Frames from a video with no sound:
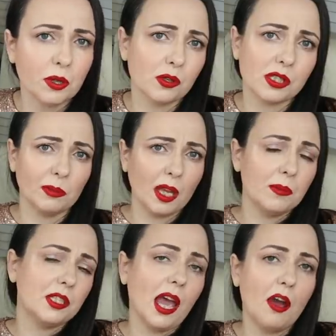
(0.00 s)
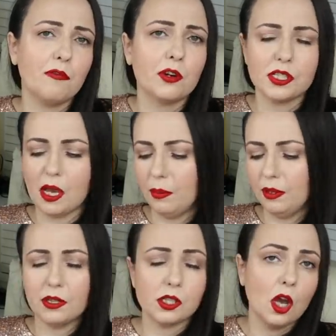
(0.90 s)
because sometimes they have for
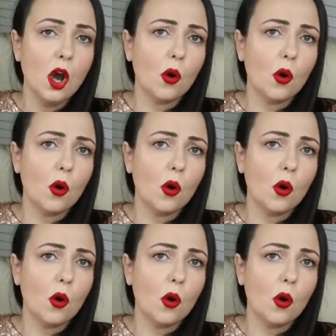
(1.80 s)
example these